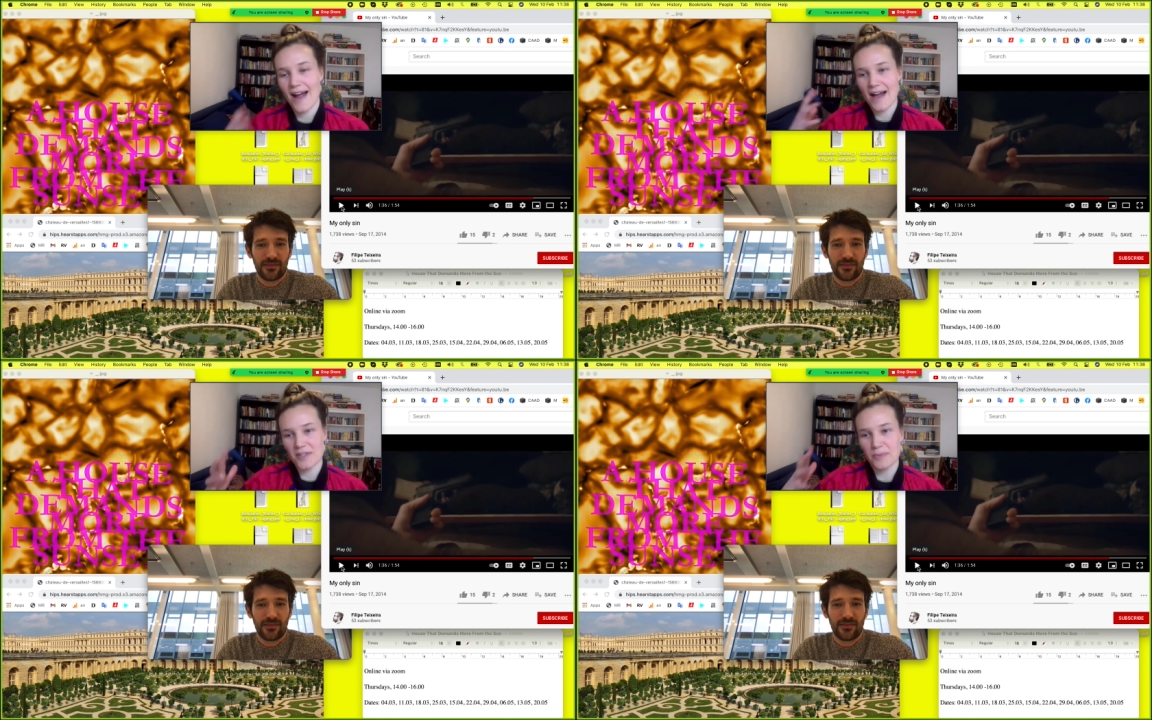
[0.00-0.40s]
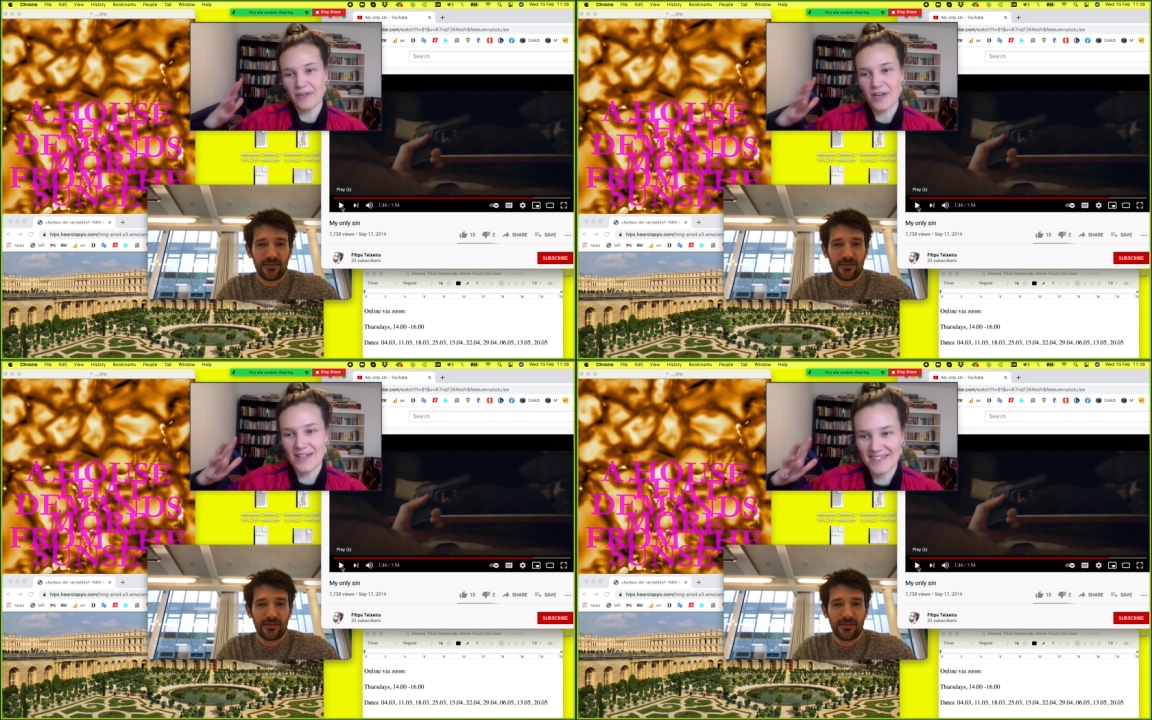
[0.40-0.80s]
Speaker 1: as
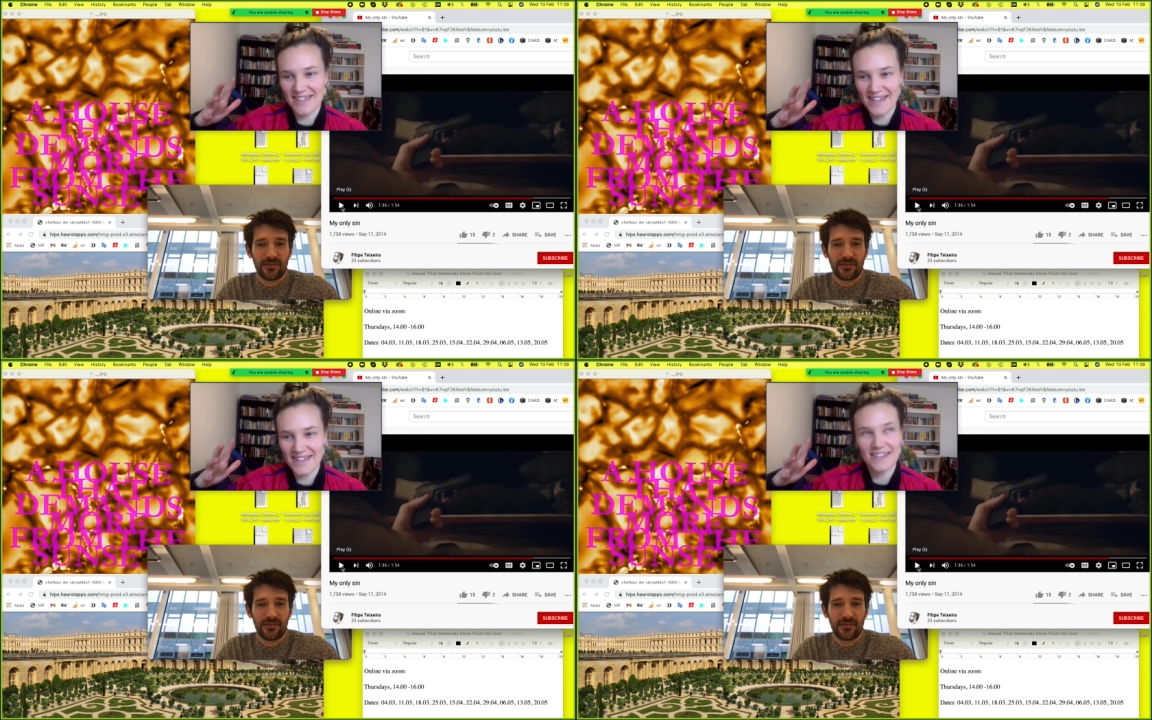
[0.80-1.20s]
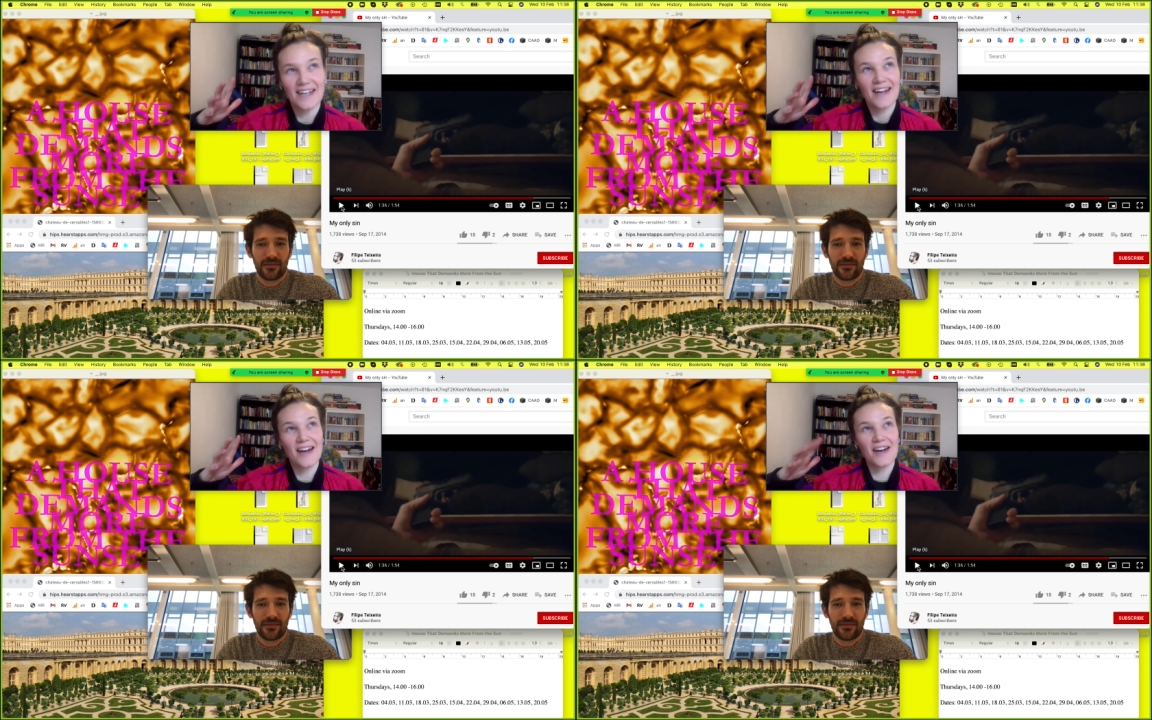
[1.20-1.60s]
Miro has said,
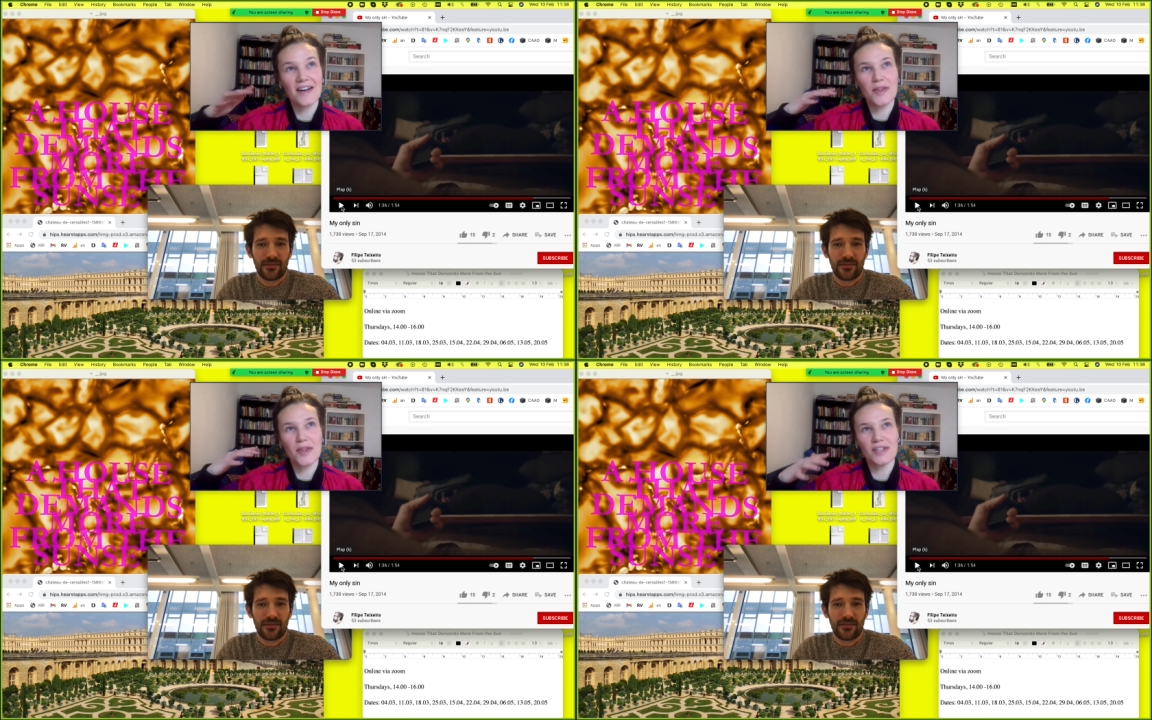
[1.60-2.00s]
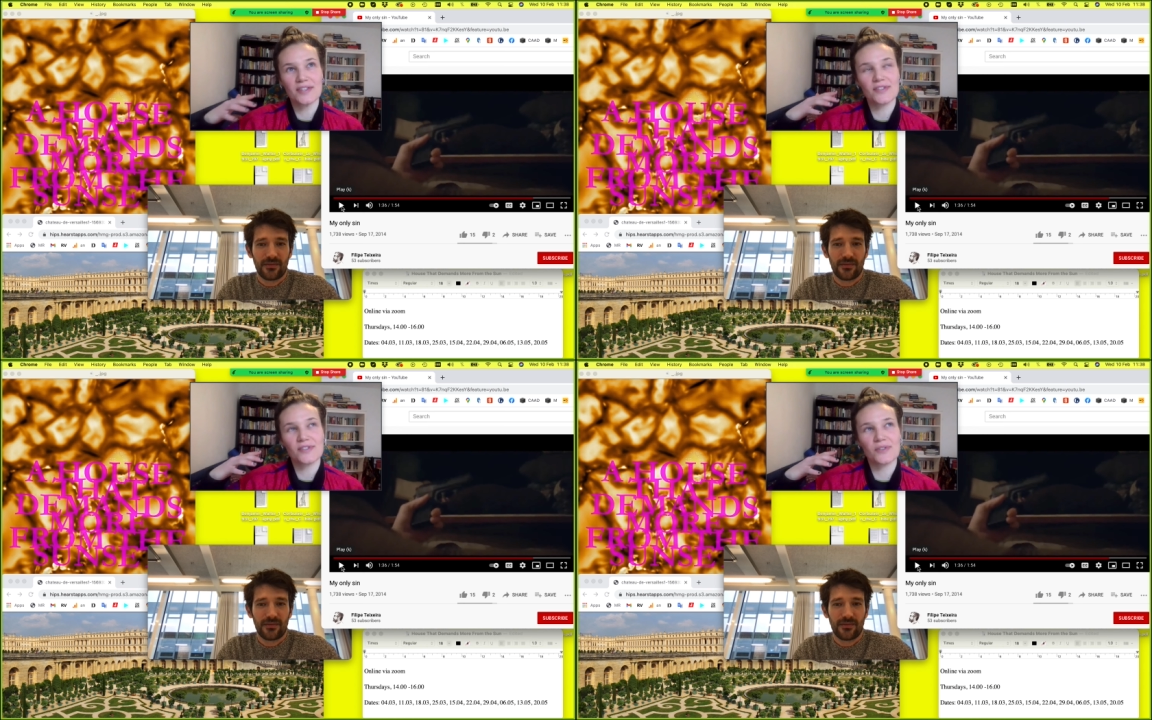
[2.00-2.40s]
uh,
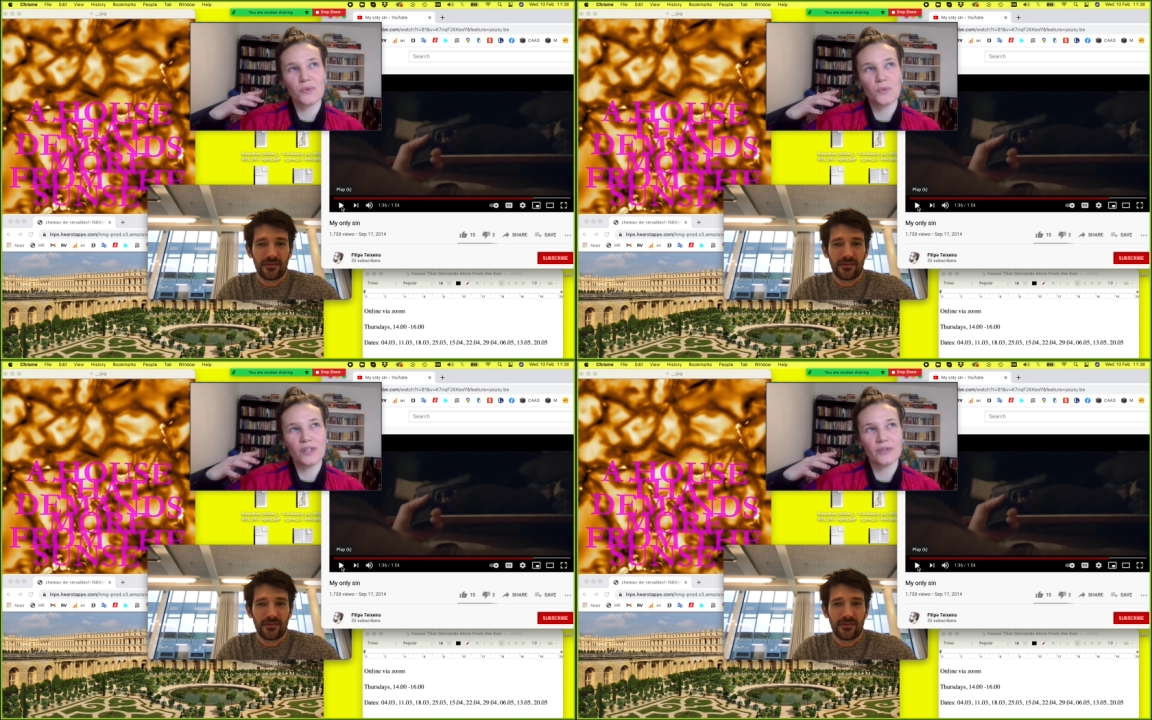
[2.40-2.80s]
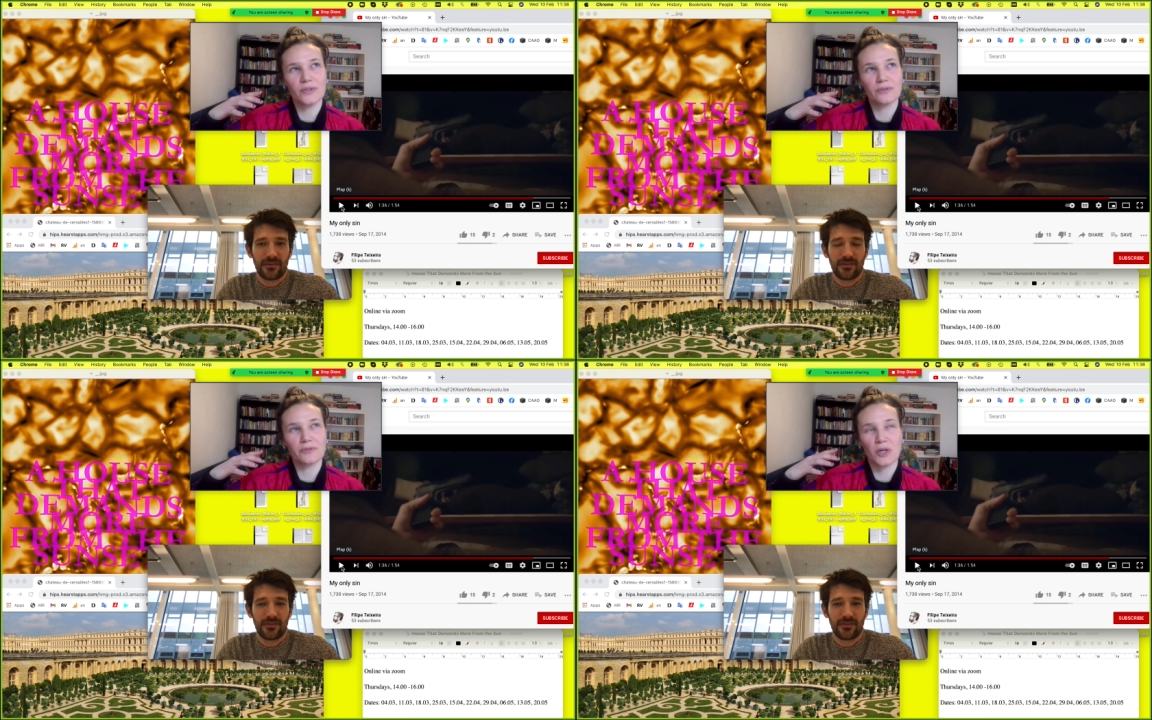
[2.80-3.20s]
this
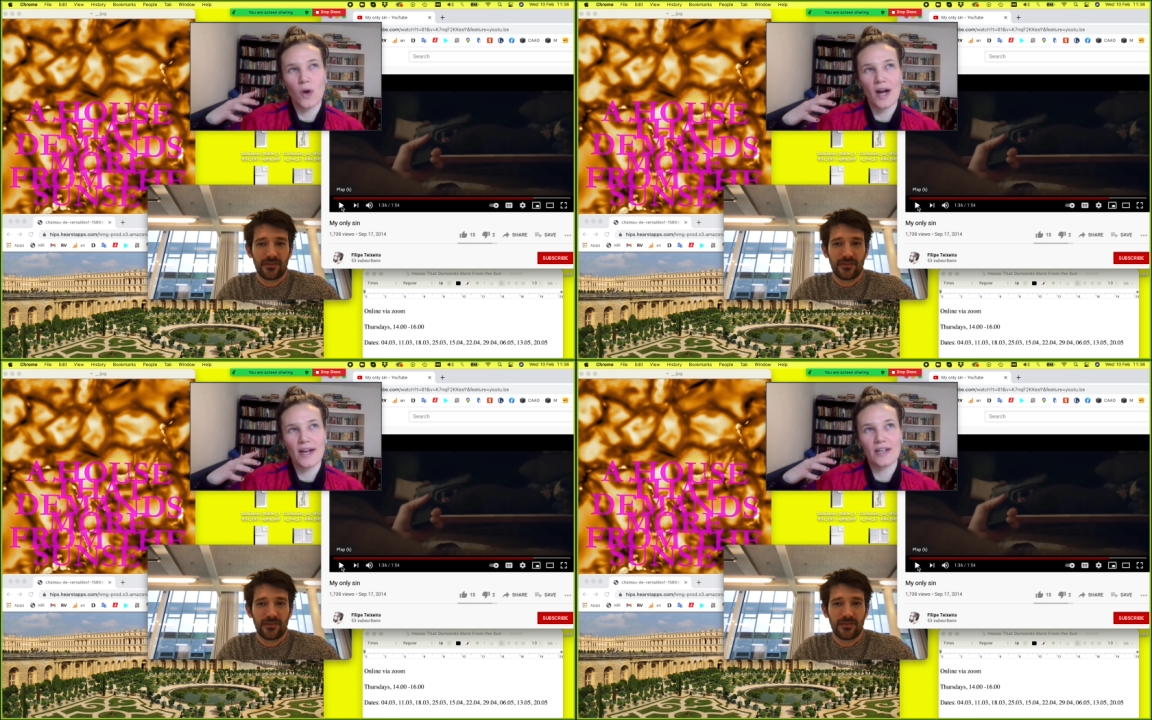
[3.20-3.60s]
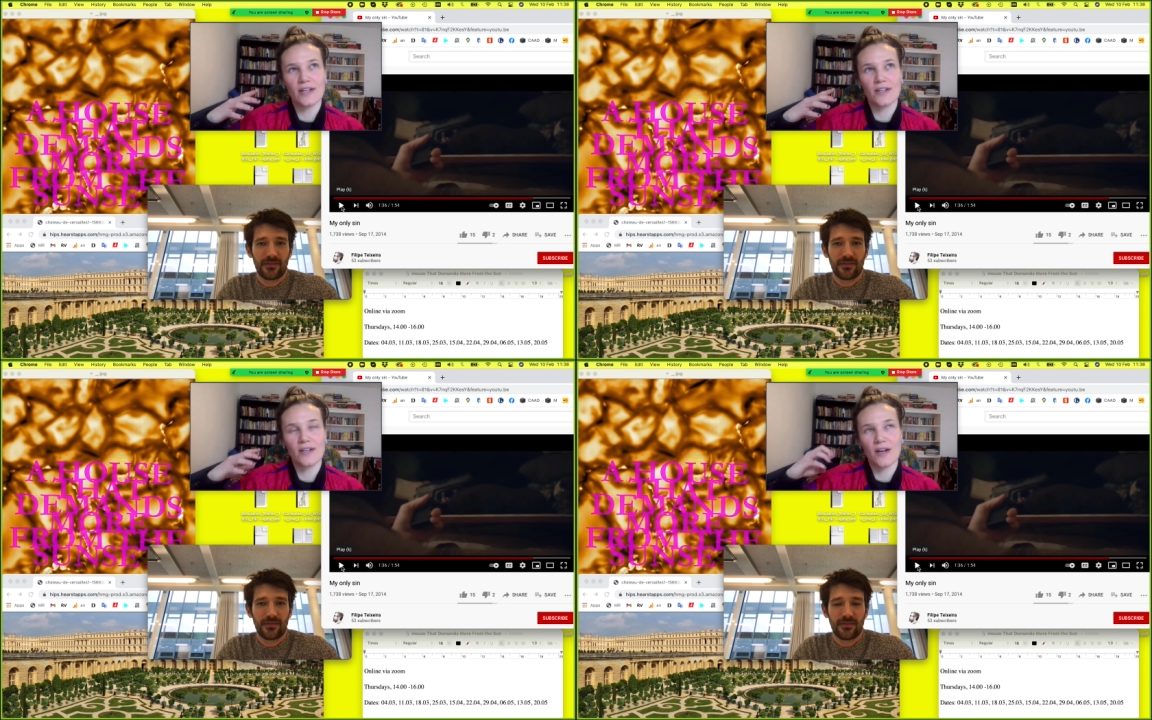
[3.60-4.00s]
will
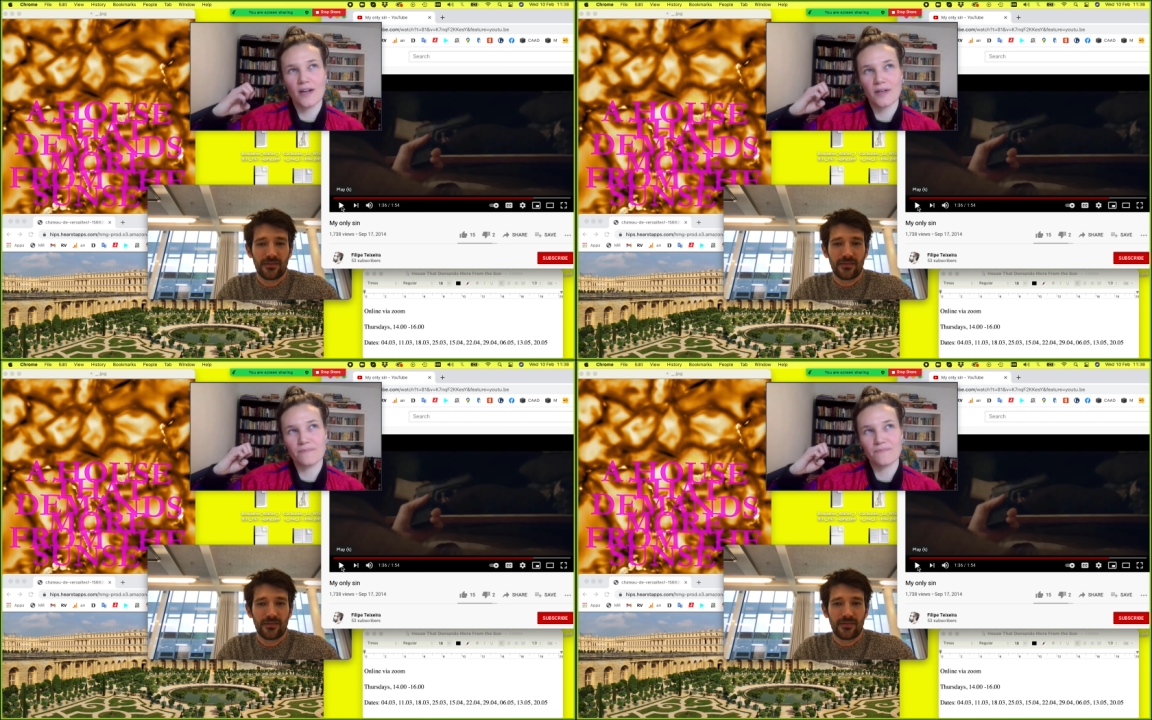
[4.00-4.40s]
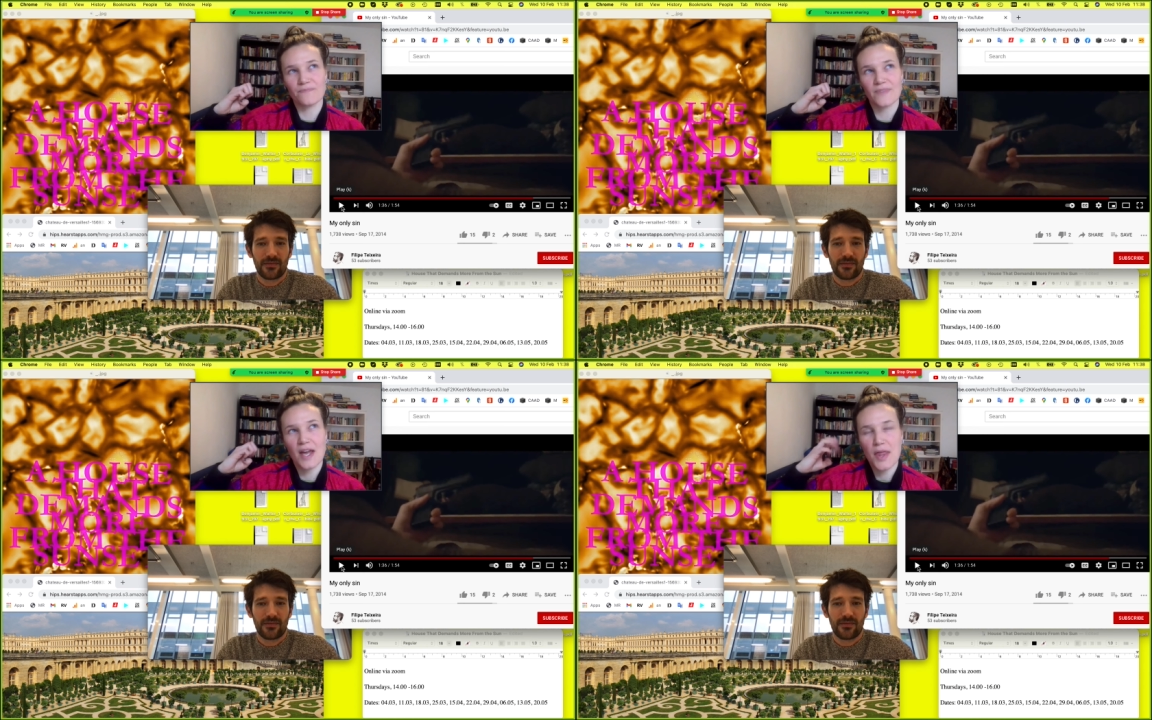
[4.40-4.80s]
require um,